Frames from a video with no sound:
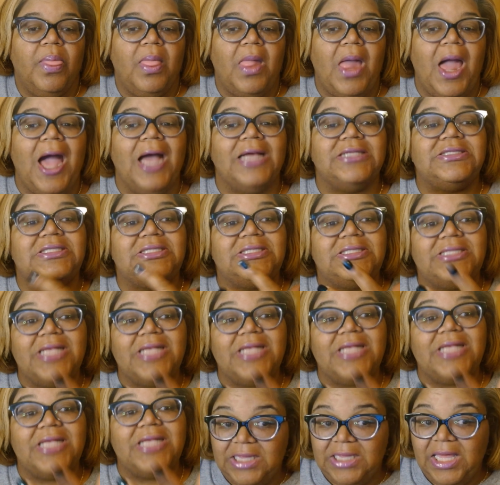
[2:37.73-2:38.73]
I
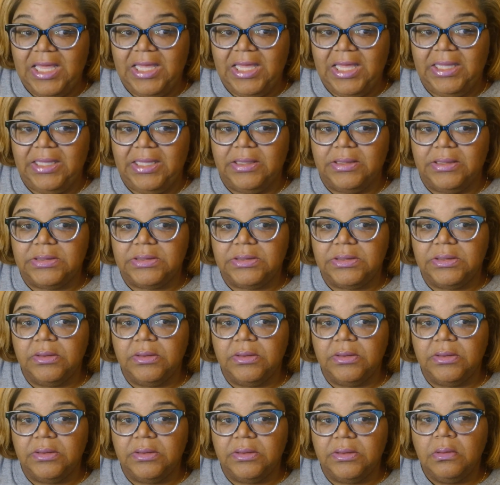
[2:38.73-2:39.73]
say things,
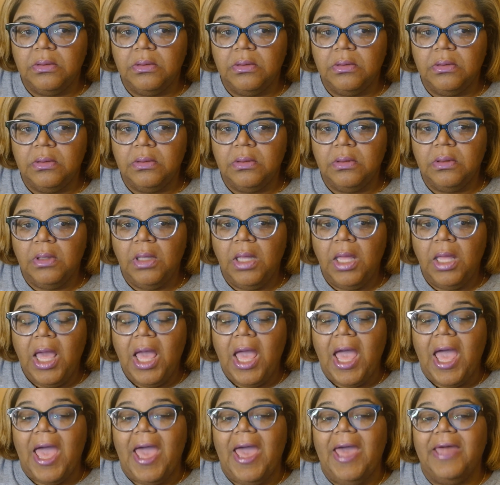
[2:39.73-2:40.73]

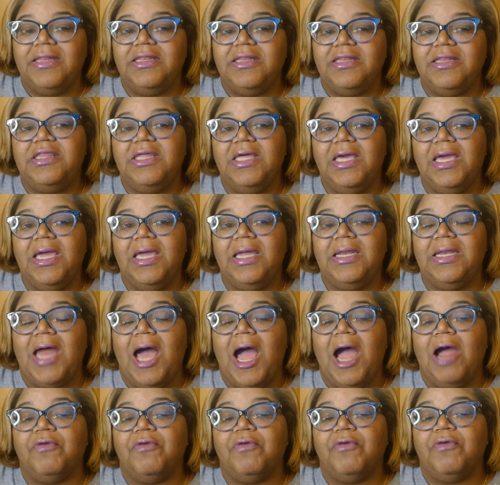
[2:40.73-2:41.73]
and then
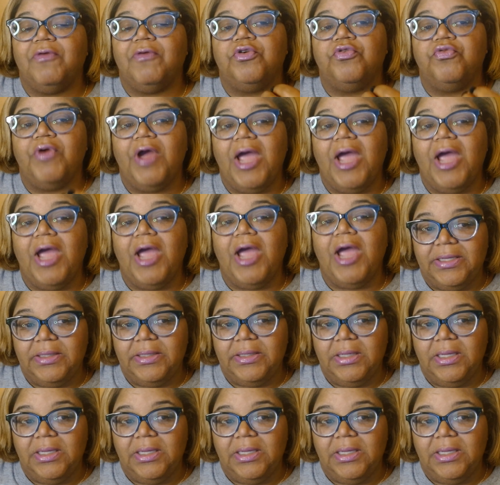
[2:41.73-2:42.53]
I regret it.